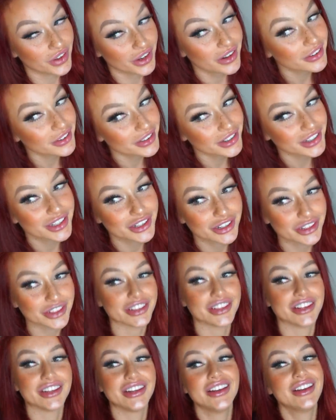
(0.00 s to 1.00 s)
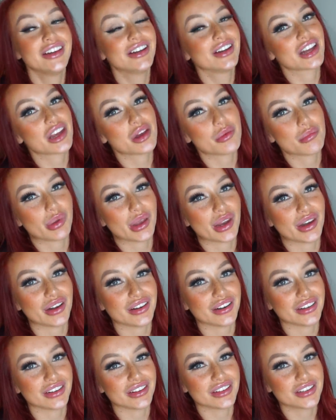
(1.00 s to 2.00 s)
very good
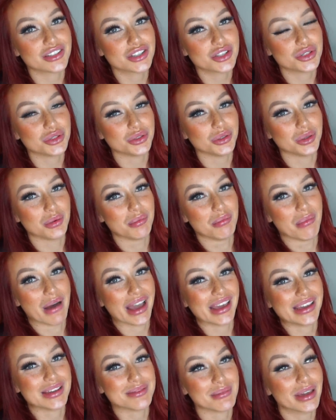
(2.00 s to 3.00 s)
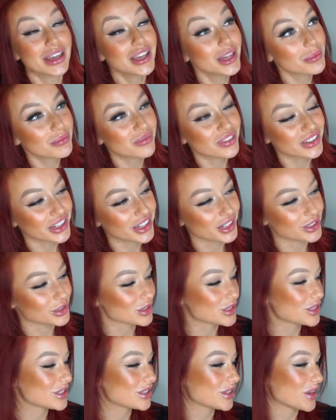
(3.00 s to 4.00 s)
compared to my makeup
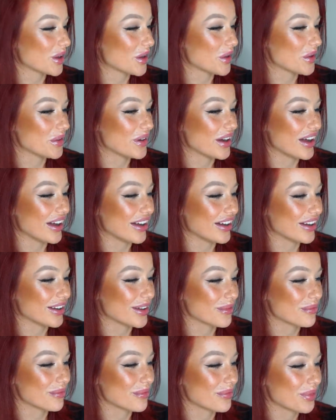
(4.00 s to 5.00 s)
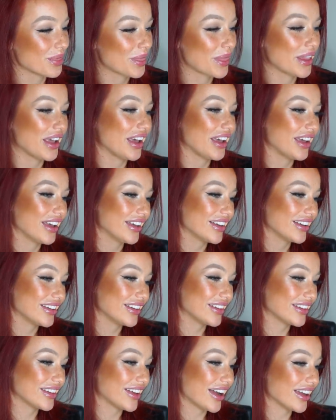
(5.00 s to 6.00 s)
videos, so um,
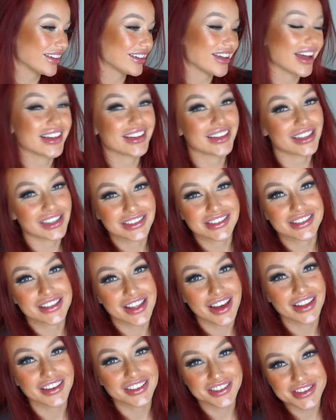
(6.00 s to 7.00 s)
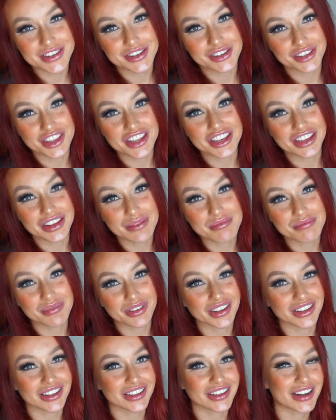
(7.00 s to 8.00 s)
I, I guess that is a good thing,
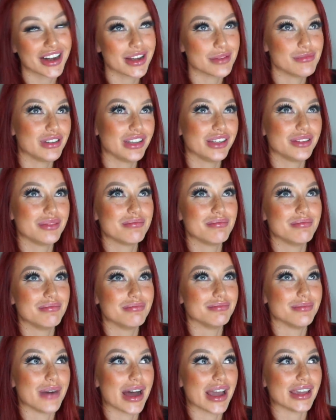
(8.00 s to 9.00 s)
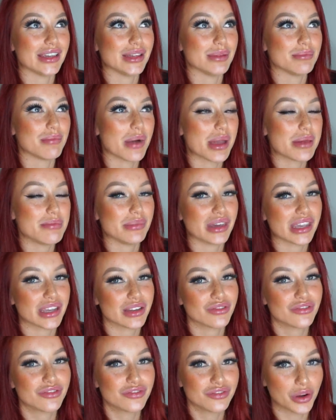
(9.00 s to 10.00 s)
but I mean, my my
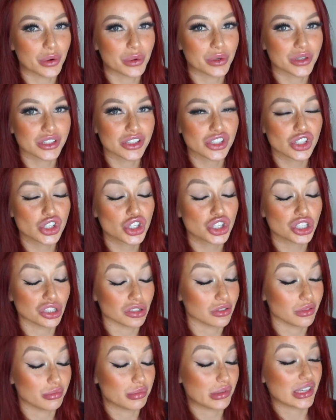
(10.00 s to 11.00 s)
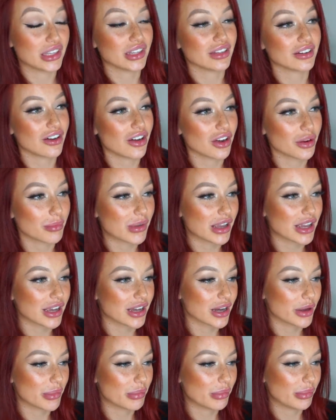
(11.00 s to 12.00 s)
main focus should be on
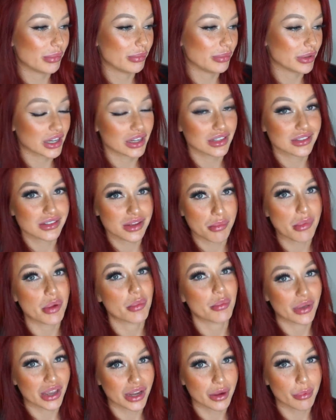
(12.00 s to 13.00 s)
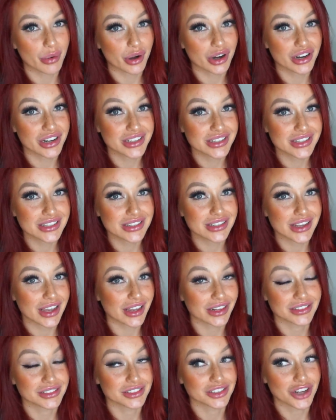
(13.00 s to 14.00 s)
makeup because I'm a makeup artist
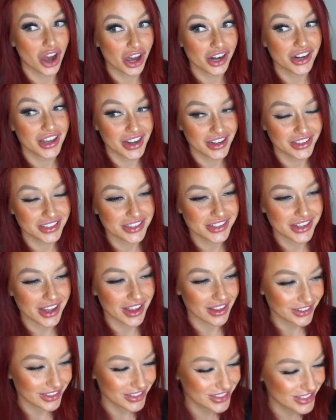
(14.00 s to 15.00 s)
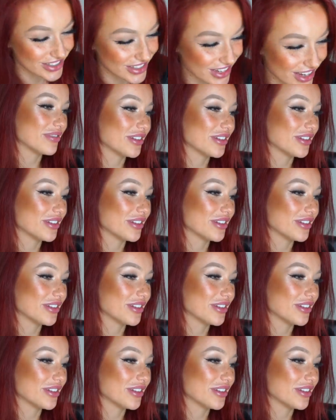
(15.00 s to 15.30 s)
and not a hairstylist.